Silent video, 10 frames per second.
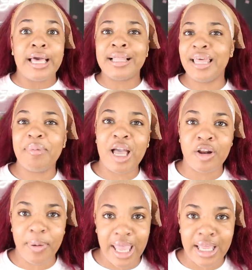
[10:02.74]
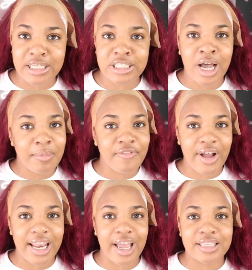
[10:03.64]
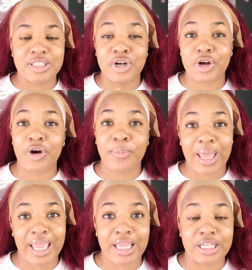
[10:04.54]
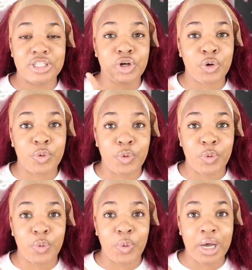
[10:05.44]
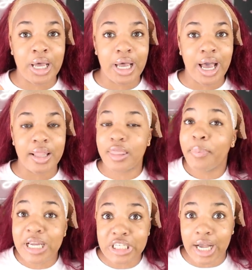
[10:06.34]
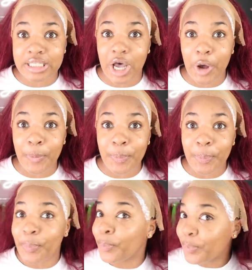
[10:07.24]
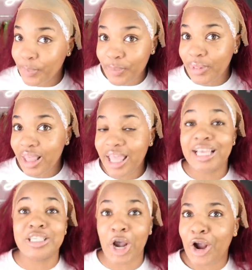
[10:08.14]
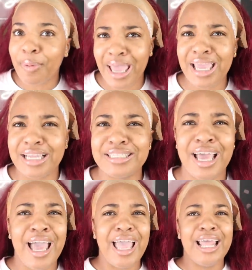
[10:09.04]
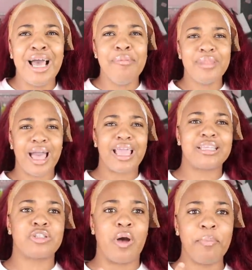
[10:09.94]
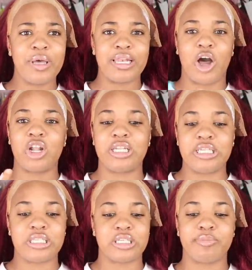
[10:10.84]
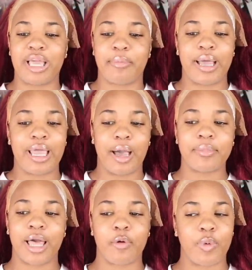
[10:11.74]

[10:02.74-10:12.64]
click back on the page, come to find out it's the girl page who, the picture I saw, it's her page. And I'm like, so I'm putting all the details back in my head. I'm like,